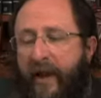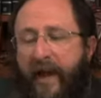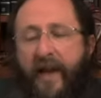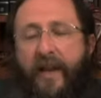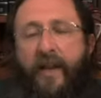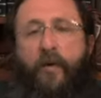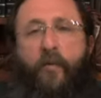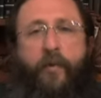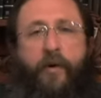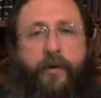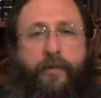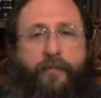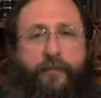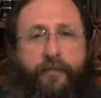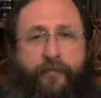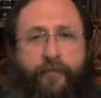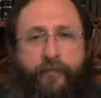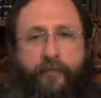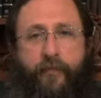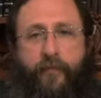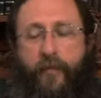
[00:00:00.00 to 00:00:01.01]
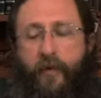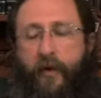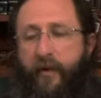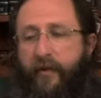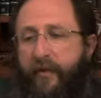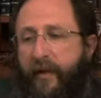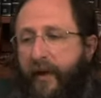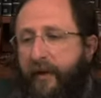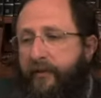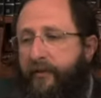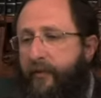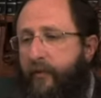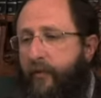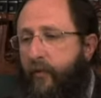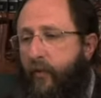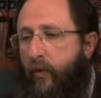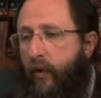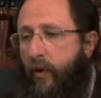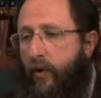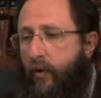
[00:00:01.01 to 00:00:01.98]
anyone, that
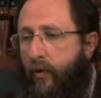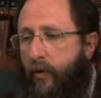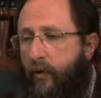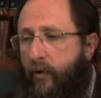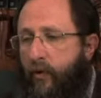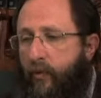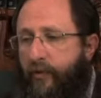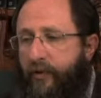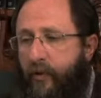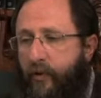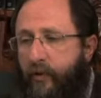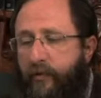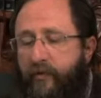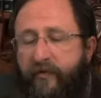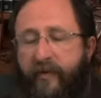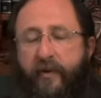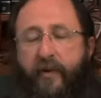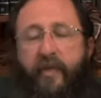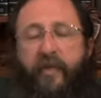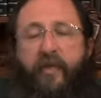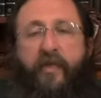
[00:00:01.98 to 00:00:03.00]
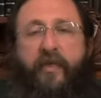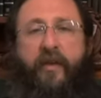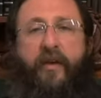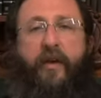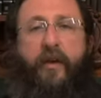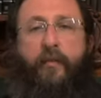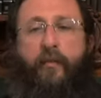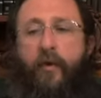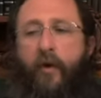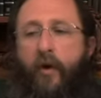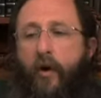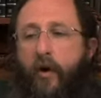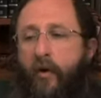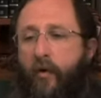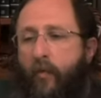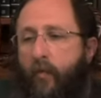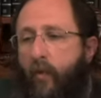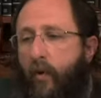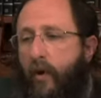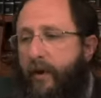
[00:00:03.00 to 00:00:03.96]
whose very theme
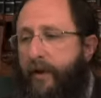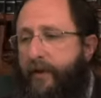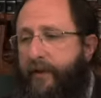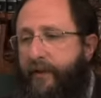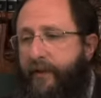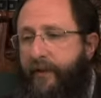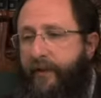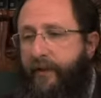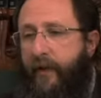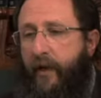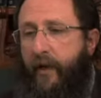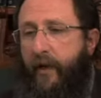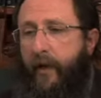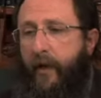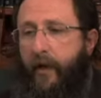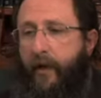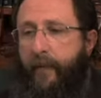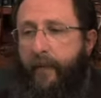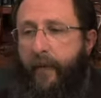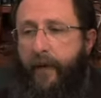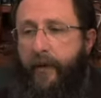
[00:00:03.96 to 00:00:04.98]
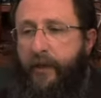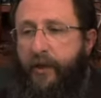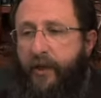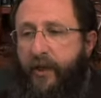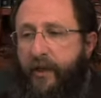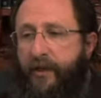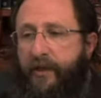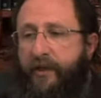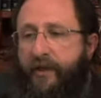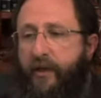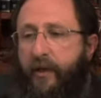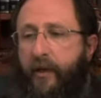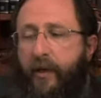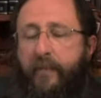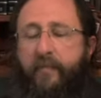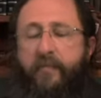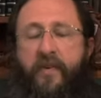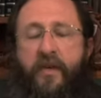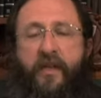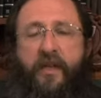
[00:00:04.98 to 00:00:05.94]
was just
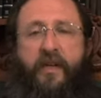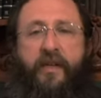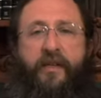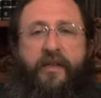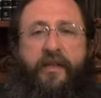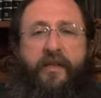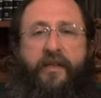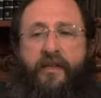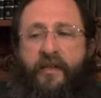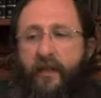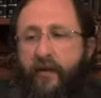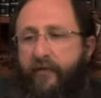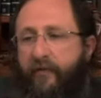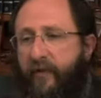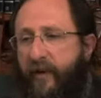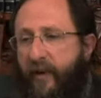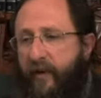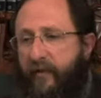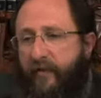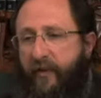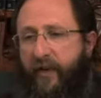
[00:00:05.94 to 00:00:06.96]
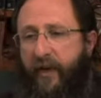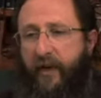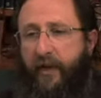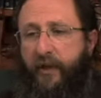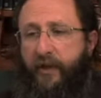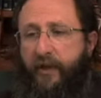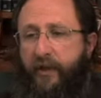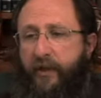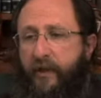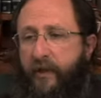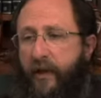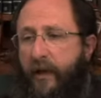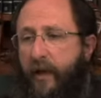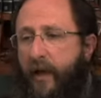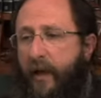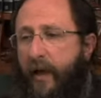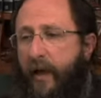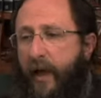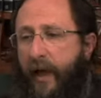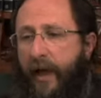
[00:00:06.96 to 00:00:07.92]
immediate self-gratification
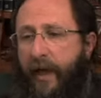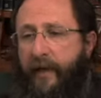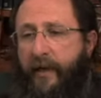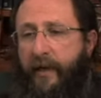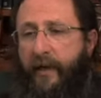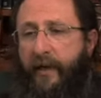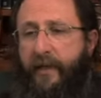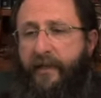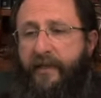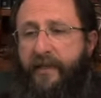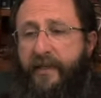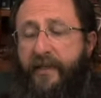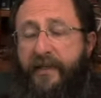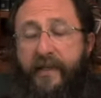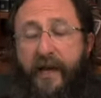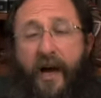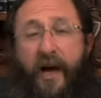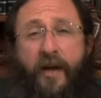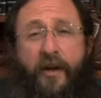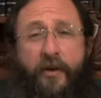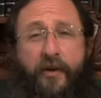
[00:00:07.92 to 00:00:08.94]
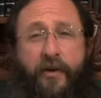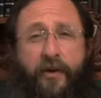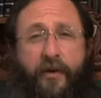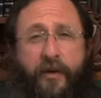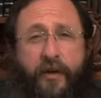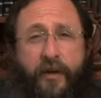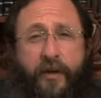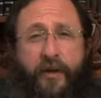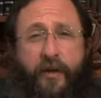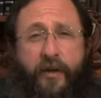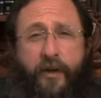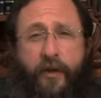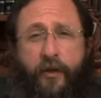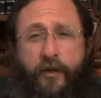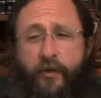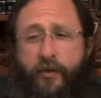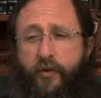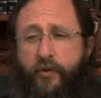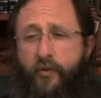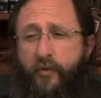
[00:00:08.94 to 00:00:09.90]
and a desire
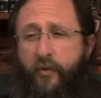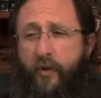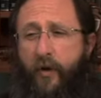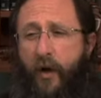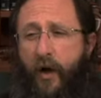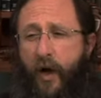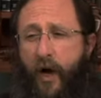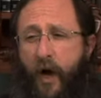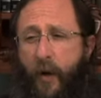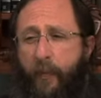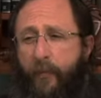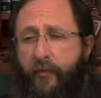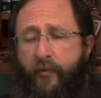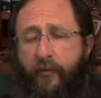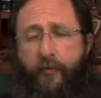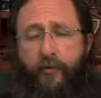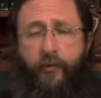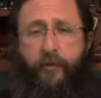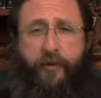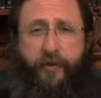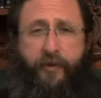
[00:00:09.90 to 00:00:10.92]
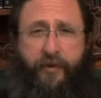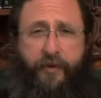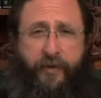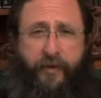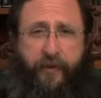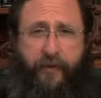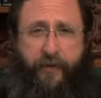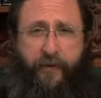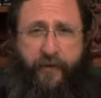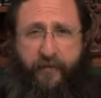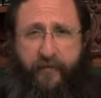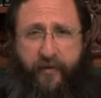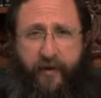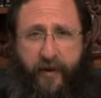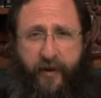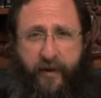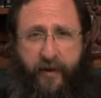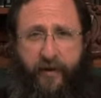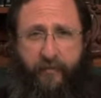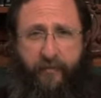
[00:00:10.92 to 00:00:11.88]
to uproot the
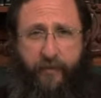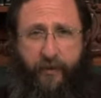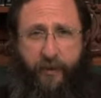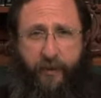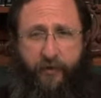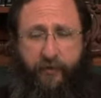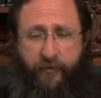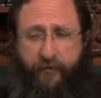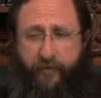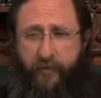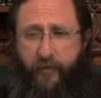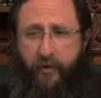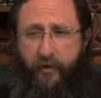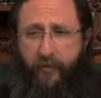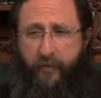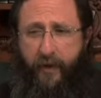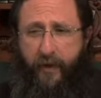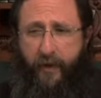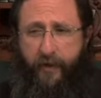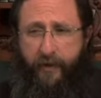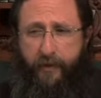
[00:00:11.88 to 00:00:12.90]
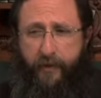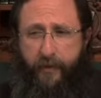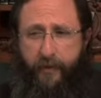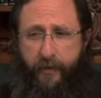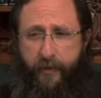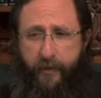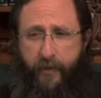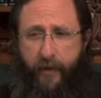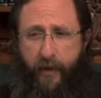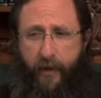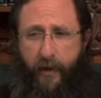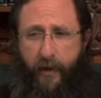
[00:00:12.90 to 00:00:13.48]
divine image from humanity,